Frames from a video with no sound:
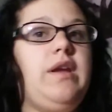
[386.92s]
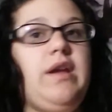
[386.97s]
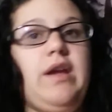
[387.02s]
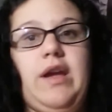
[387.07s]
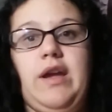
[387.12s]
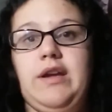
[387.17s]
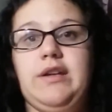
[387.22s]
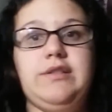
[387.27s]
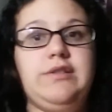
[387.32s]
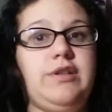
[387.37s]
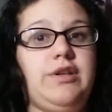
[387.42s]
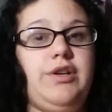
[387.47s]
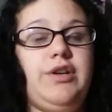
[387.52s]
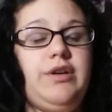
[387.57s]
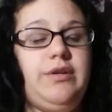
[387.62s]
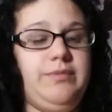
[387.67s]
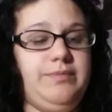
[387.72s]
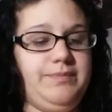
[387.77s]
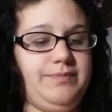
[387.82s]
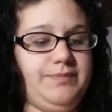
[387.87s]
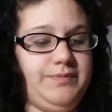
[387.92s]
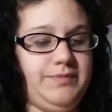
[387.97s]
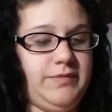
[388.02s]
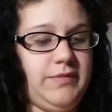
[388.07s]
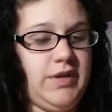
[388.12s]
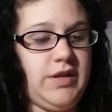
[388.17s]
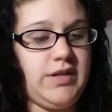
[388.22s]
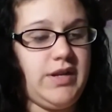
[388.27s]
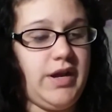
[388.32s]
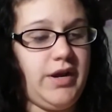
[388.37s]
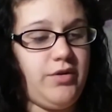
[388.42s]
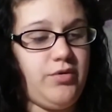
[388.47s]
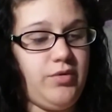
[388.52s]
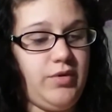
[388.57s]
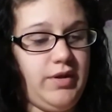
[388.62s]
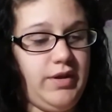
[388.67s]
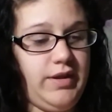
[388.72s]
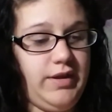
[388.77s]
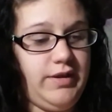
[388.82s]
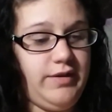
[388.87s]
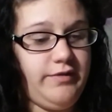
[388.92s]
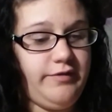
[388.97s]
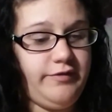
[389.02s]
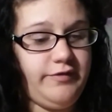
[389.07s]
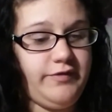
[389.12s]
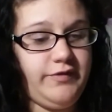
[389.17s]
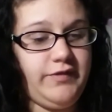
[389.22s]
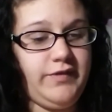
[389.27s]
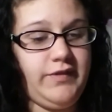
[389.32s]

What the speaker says: And there you go. Now, if